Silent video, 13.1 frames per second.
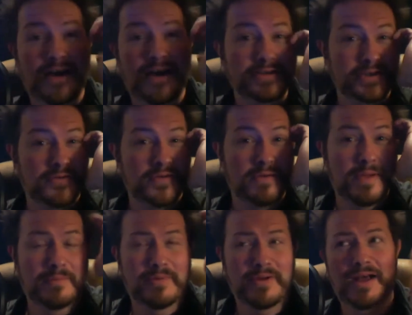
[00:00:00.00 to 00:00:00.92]
I also
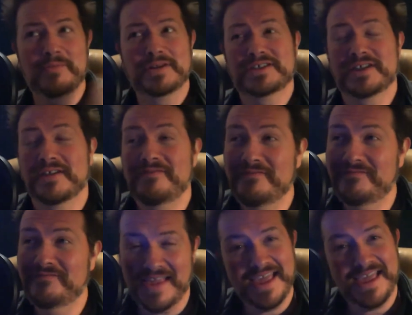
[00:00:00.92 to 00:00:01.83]
remember how much I
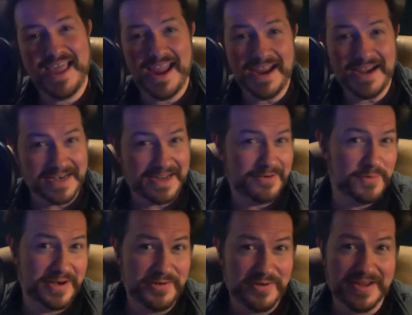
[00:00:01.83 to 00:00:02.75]
fucking hated it
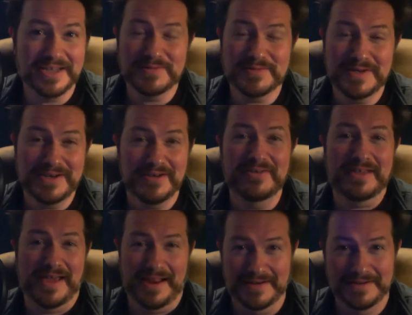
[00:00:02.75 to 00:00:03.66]
when you guys would do that.